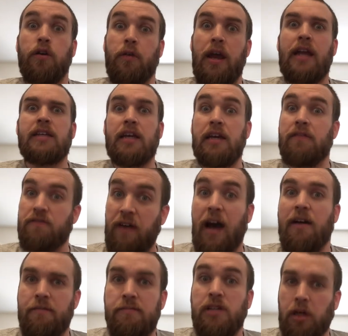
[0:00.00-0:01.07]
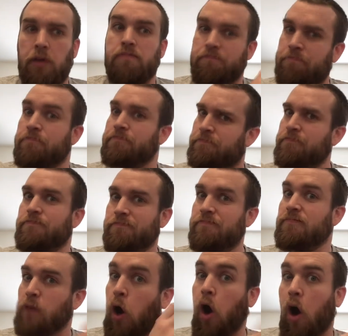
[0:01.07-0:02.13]
grandkid,
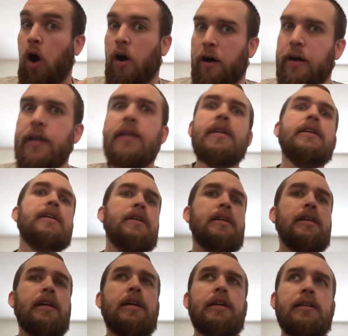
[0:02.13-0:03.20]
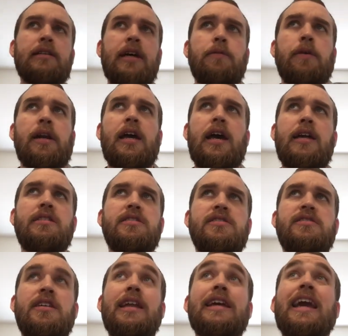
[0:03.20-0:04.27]
hard. They went ahead and
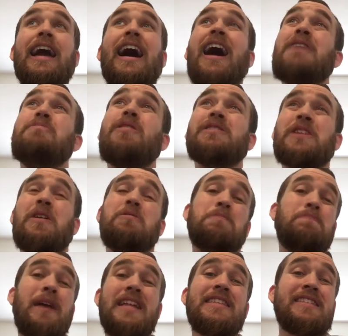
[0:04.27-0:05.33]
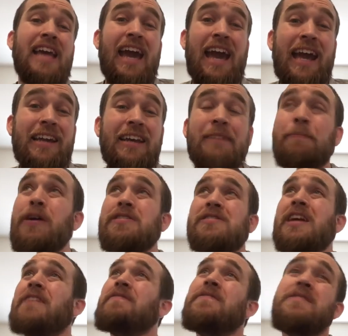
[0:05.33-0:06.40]
just said, like, I want to hold Ben's hand, a
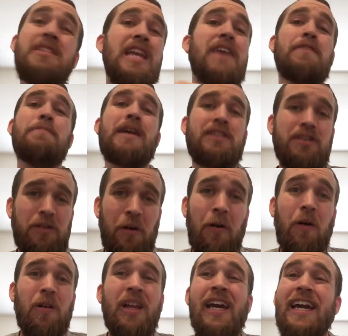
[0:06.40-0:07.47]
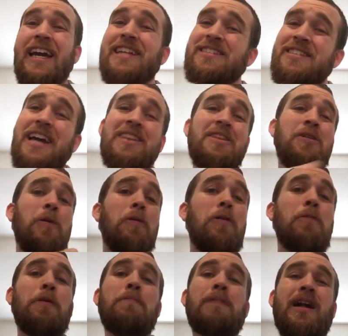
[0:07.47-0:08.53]
person I've never met at all, inside the
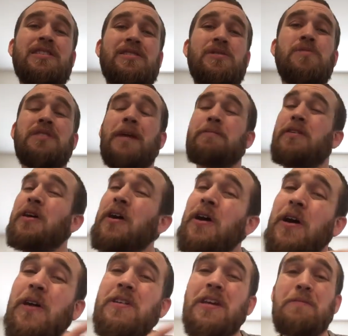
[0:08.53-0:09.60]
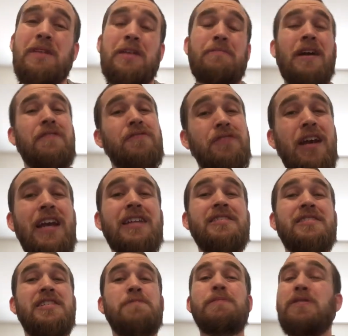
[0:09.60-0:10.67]
horrible monster who's kept on hurting me and my
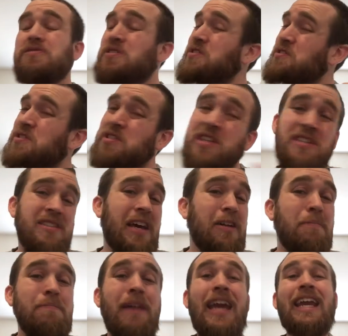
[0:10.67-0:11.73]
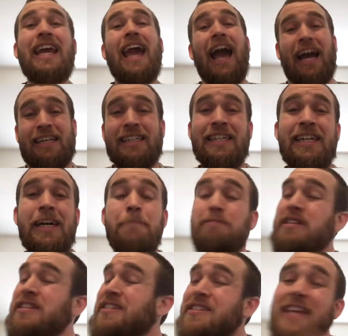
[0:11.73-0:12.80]
friends and is mostly just a genocidal maniac.
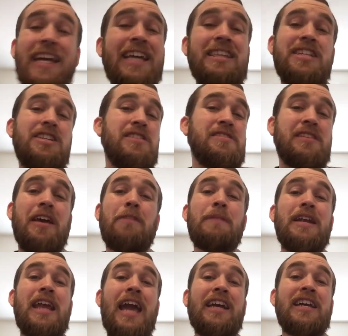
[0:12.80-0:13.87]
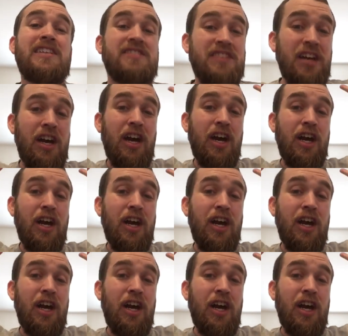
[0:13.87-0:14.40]
But the second the genocidal maniac is